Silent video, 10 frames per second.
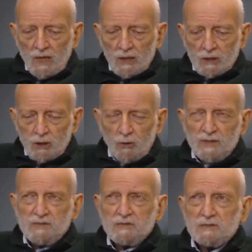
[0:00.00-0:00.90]

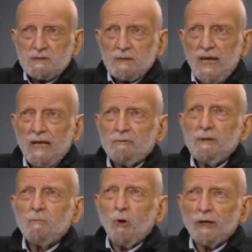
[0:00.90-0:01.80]
Lewis Henry
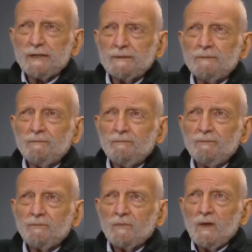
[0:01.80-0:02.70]
Morgan
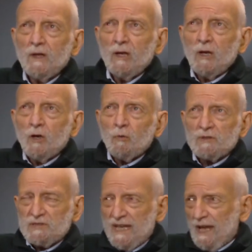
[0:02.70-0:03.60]

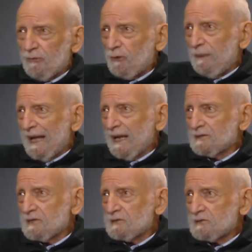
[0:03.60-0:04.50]
was the
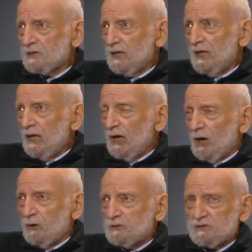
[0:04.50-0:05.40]
anthropologist
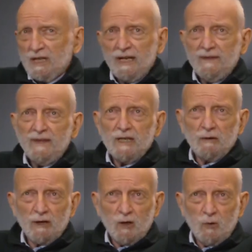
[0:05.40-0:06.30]
who studied the
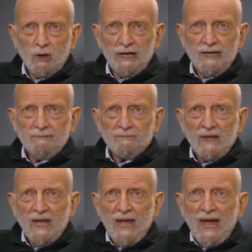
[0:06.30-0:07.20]
Iroquois
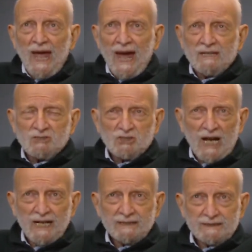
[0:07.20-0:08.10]
and
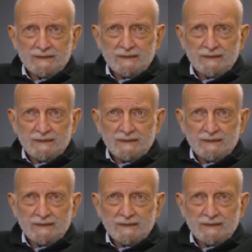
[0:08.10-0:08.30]
shocked